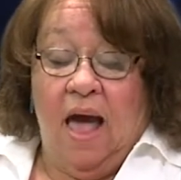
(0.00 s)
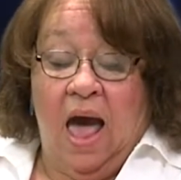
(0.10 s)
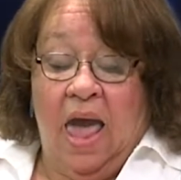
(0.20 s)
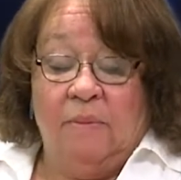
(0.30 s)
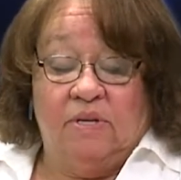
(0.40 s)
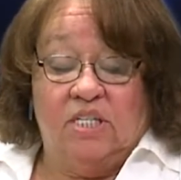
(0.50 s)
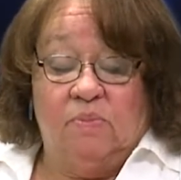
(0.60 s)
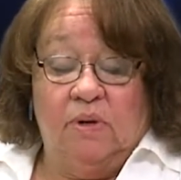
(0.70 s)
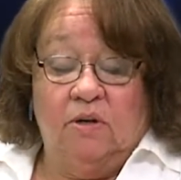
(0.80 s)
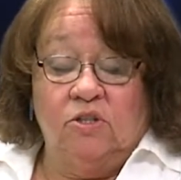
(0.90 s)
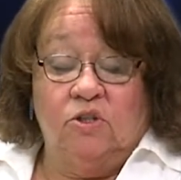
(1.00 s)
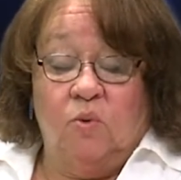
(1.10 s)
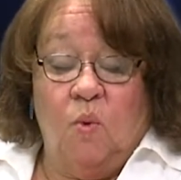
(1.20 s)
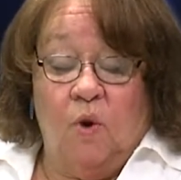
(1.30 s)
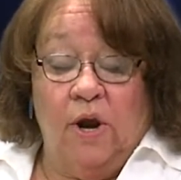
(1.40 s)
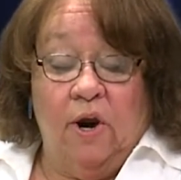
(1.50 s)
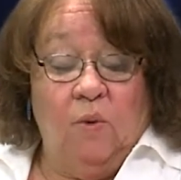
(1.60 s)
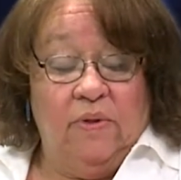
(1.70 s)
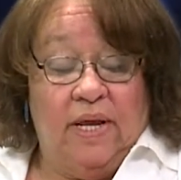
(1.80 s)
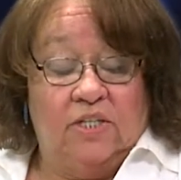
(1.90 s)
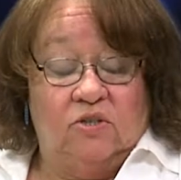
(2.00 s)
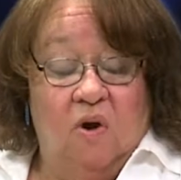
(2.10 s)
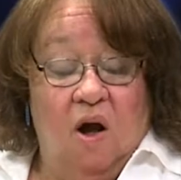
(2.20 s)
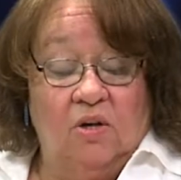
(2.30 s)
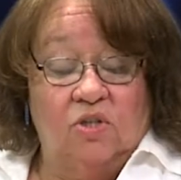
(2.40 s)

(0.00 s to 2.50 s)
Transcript: I am a spiritual warrior with a strong